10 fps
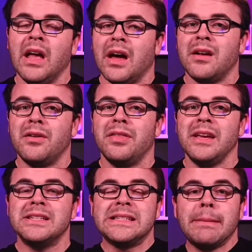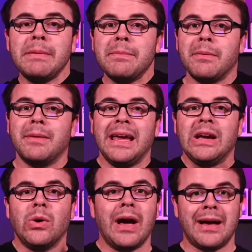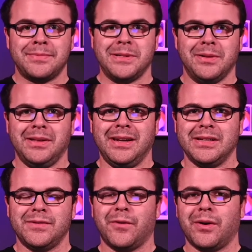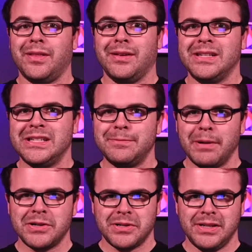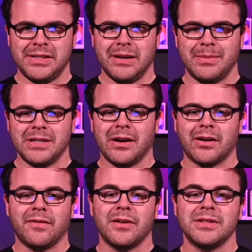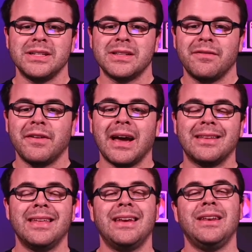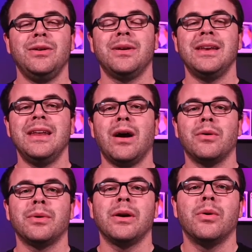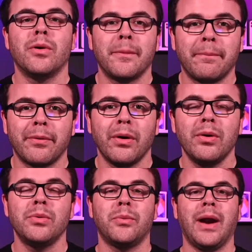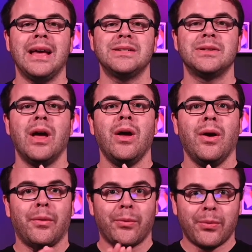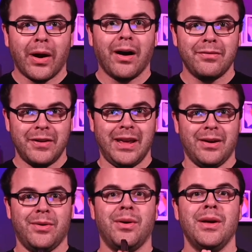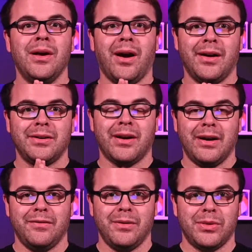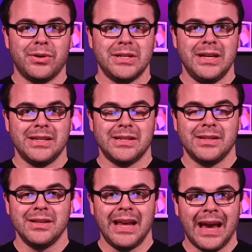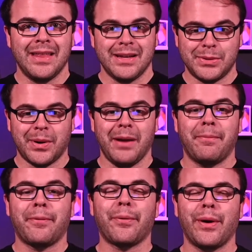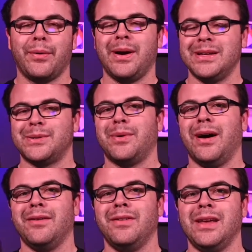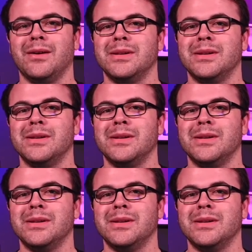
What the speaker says: Another thing some people might go absolutely nuts for, especially cinematographers, is the fact that you can now record ProRes RAW video on your iPhone 13. Yeah, that's right, ProRes RAW video.